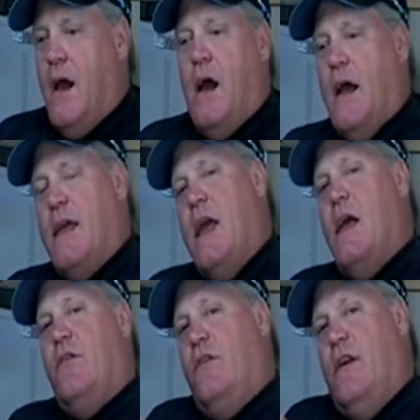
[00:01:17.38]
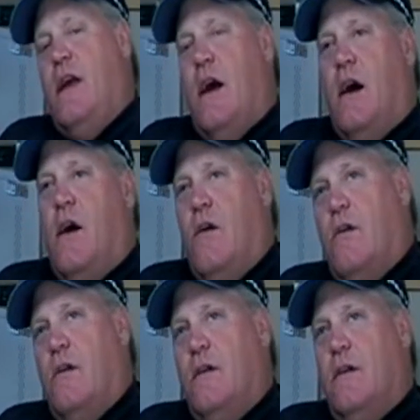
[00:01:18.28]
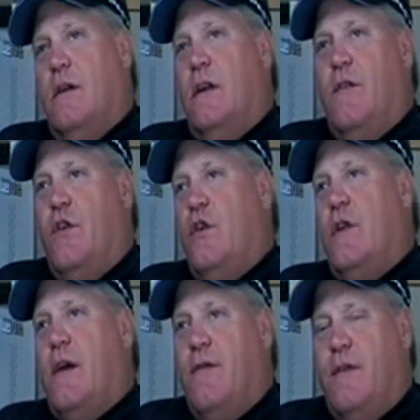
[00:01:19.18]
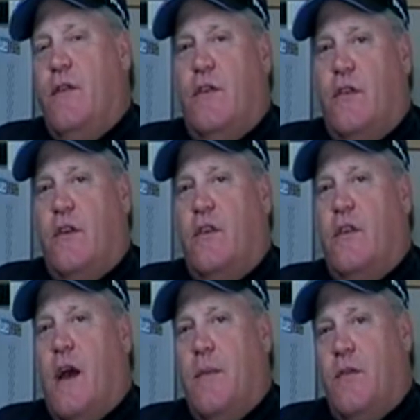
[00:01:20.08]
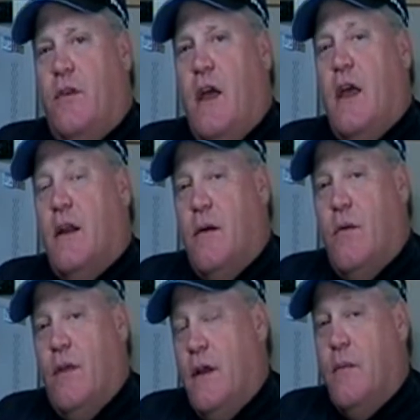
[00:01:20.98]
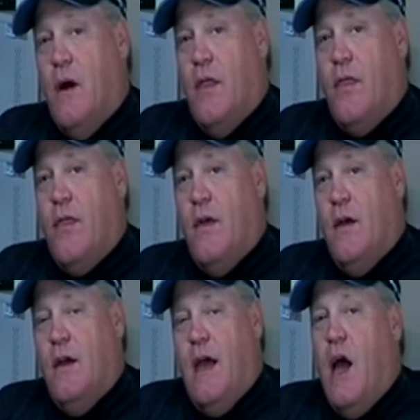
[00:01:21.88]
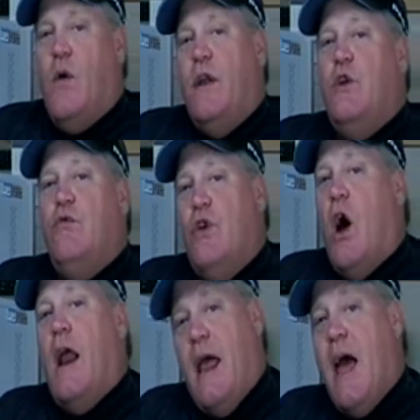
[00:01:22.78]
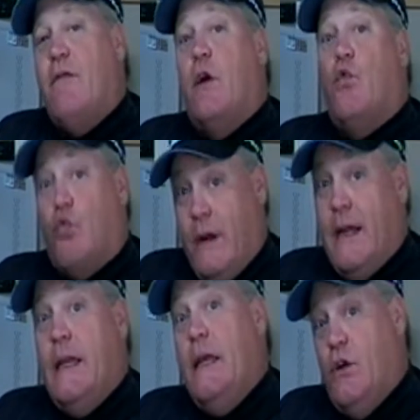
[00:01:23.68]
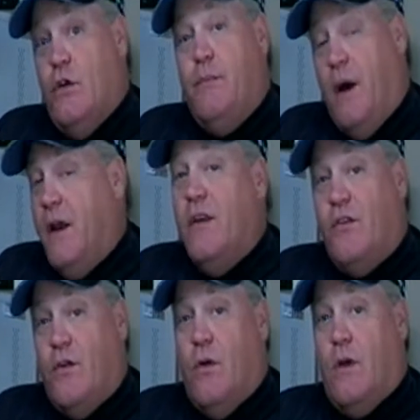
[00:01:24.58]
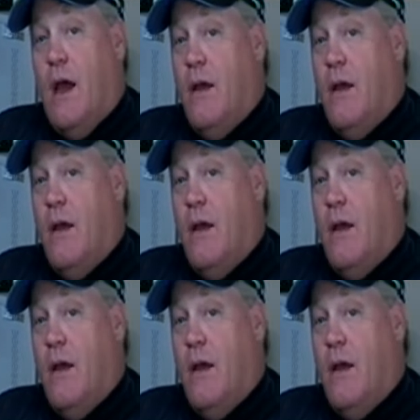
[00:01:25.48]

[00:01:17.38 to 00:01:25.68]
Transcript: I can't see how, if you do that 50 or 60 times a day within a month, how can you not have a really good putting stroke?